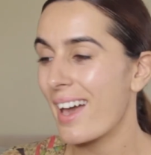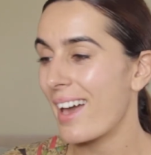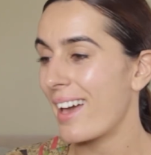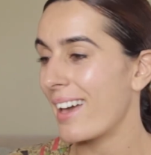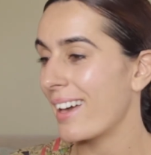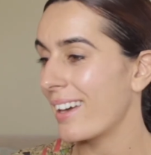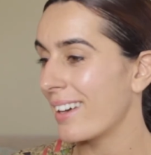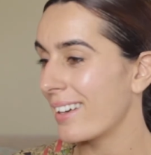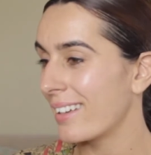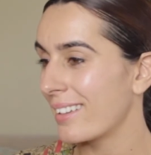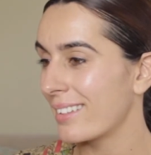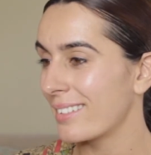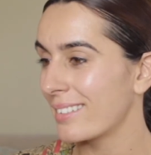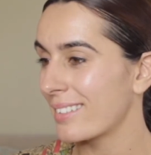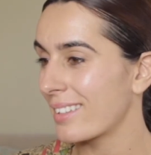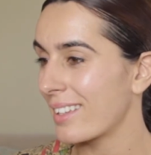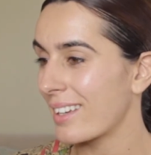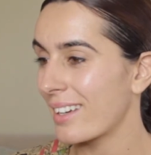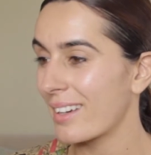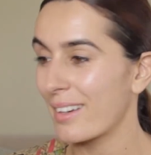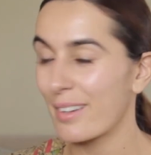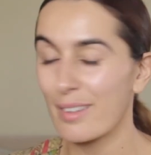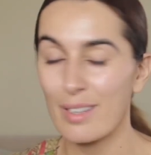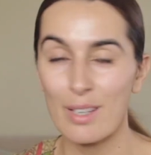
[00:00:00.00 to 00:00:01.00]
And
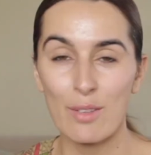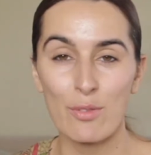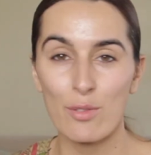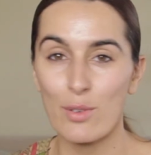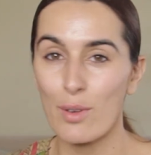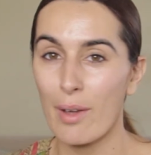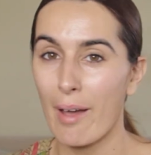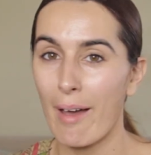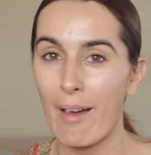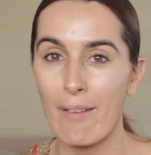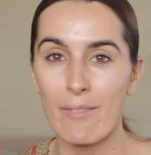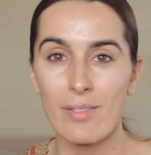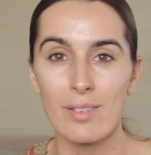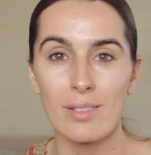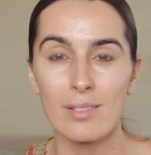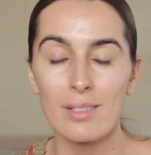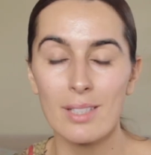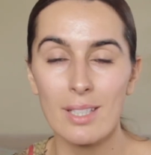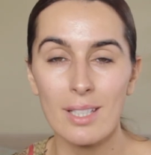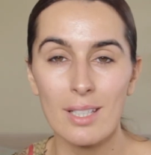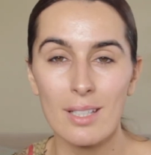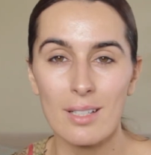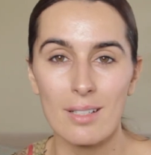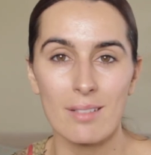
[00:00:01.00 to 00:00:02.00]
if you have
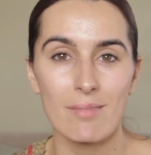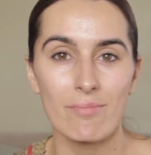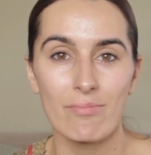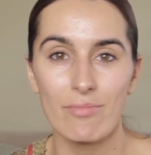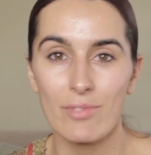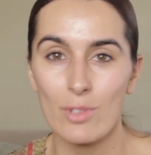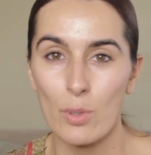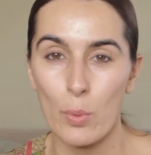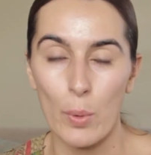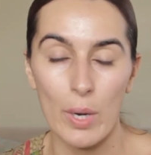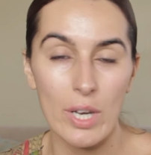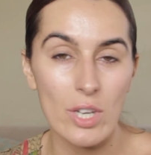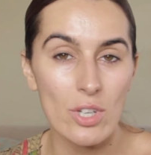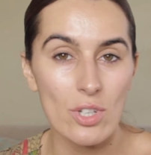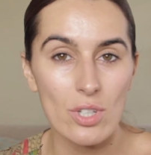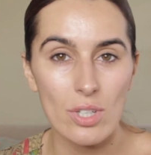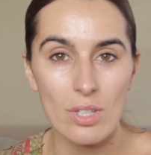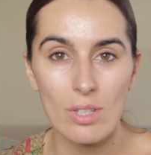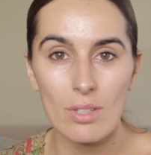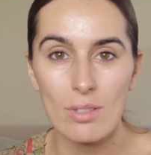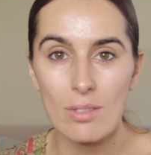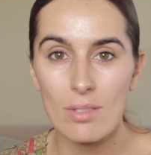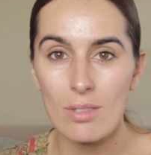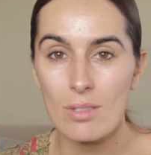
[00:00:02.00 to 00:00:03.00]
any
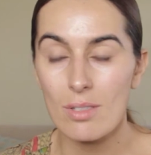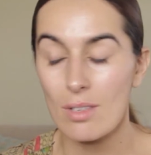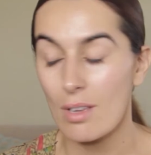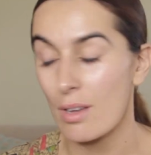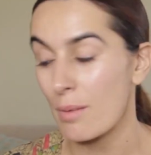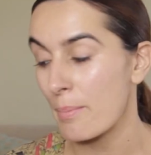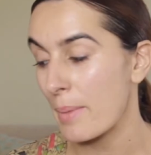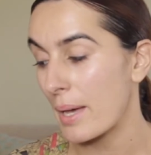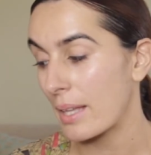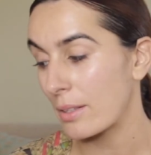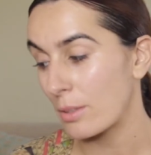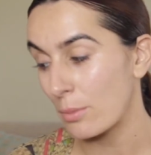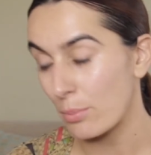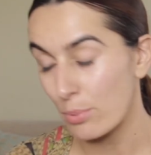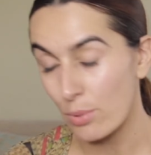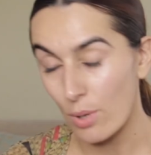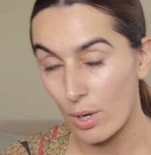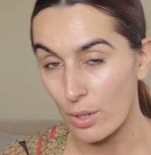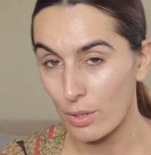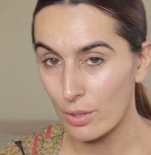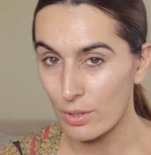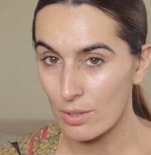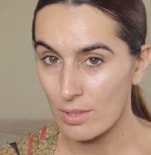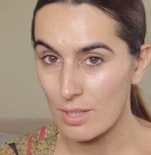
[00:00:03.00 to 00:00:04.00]
questions about the
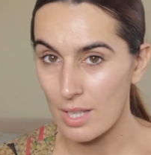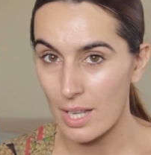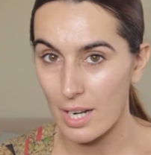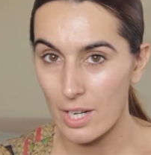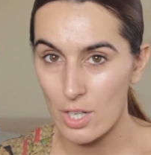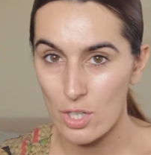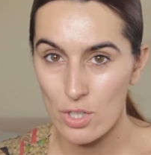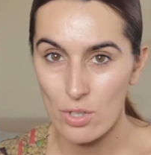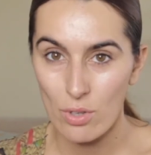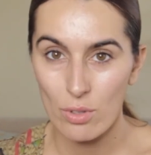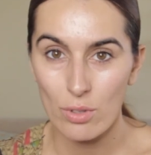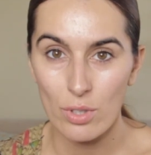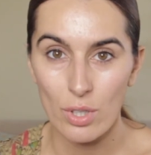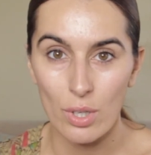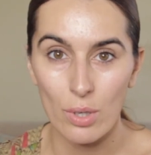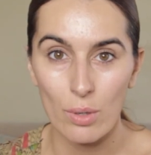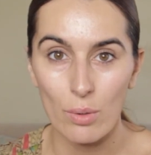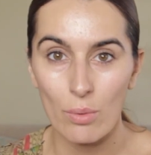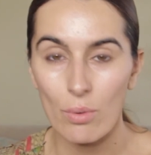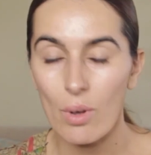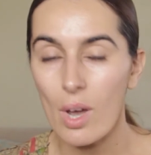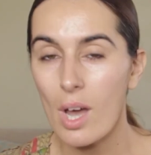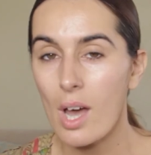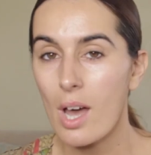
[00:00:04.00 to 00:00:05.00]
products that I showed
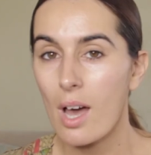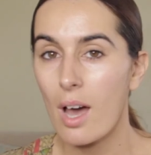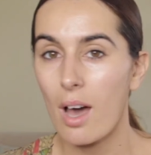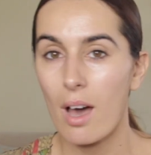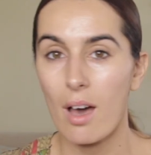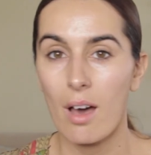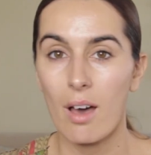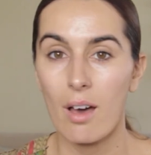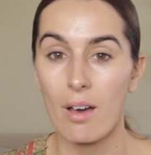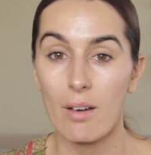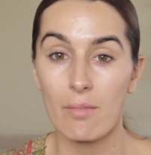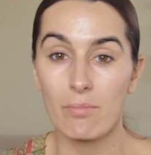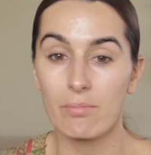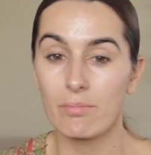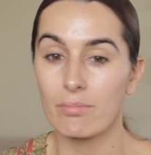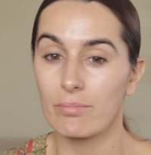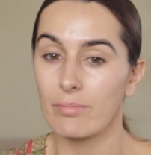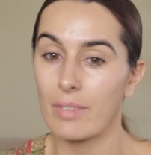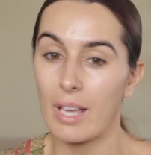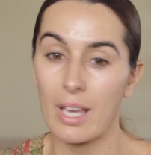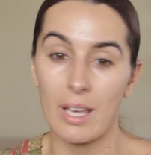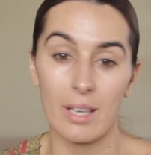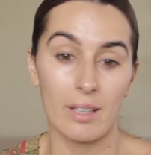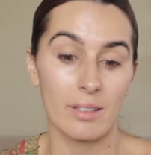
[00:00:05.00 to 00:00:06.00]
you,
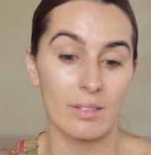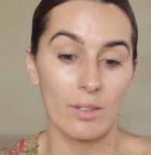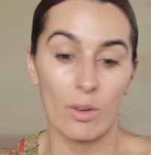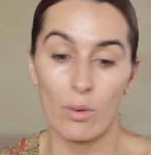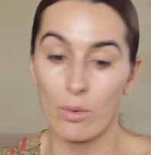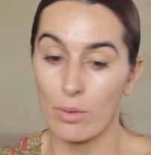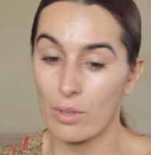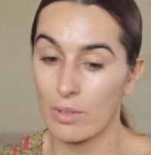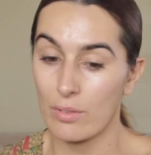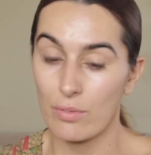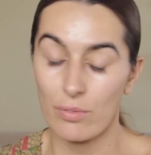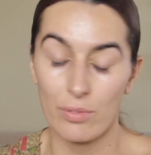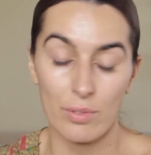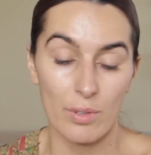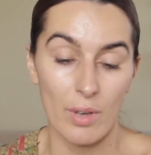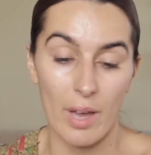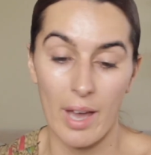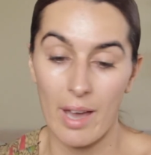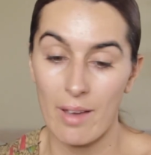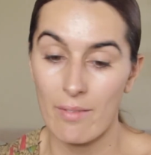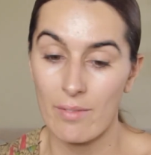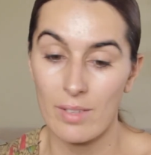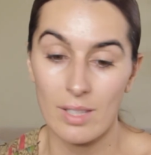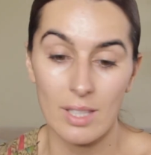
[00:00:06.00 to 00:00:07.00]
and or if you
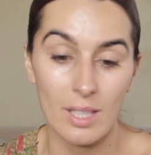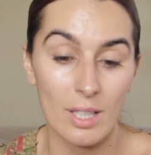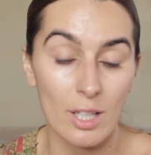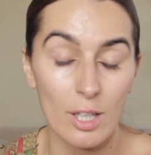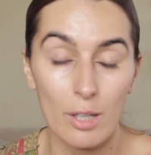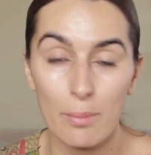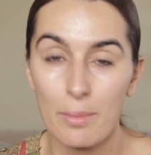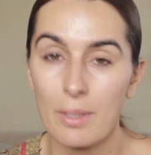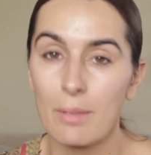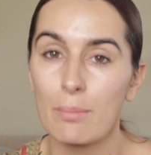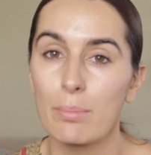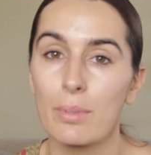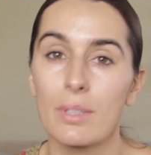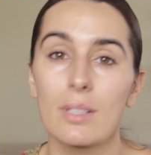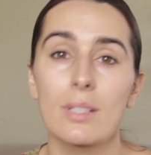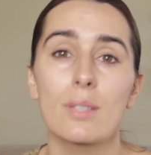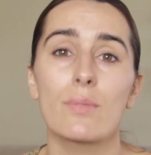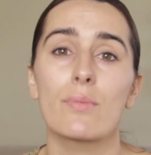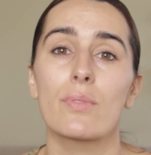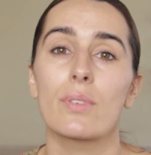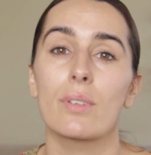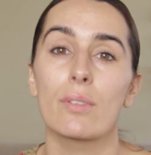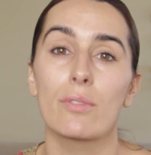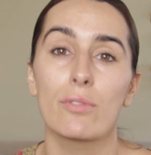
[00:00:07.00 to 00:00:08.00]
have any comment,
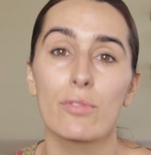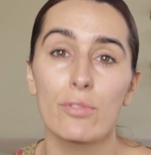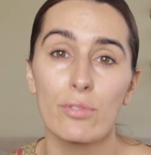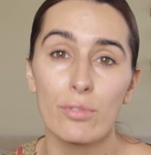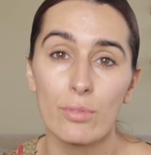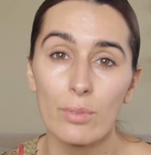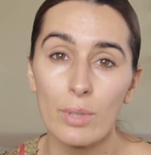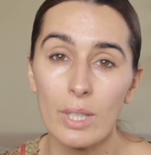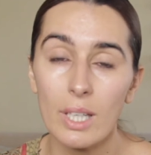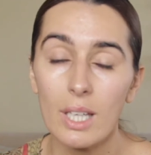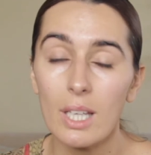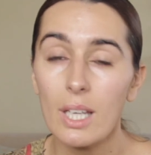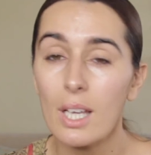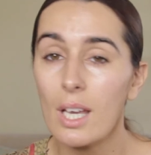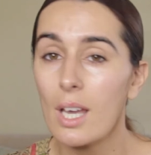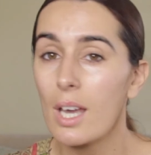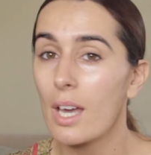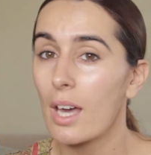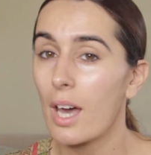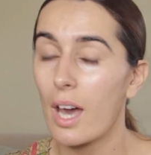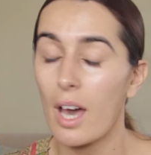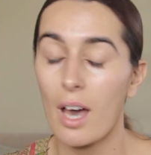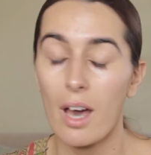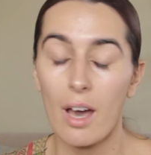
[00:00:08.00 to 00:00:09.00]
please feel free
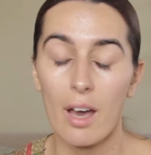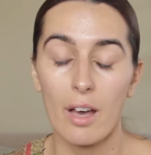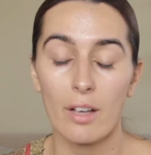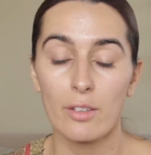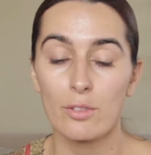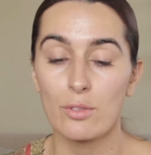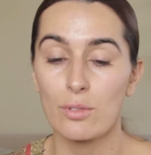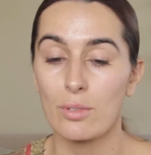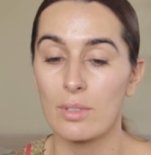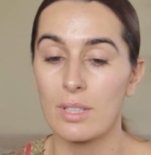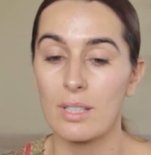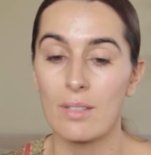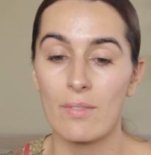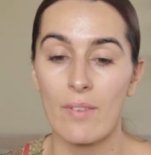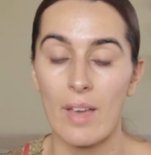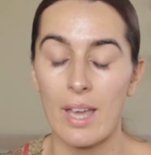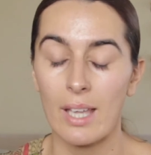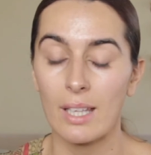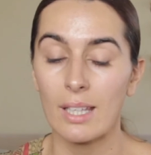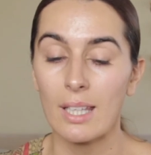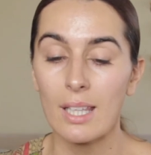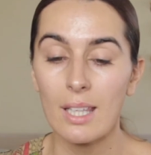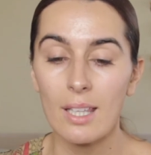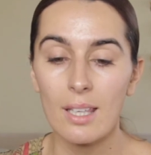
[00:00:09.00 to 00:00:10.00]
to leave
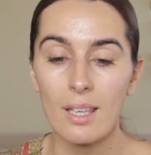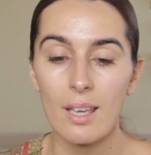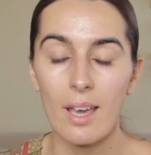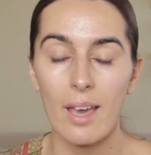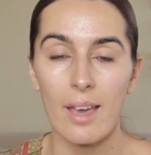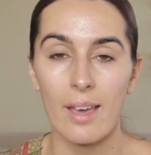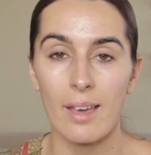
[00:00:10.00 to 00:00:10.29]
any.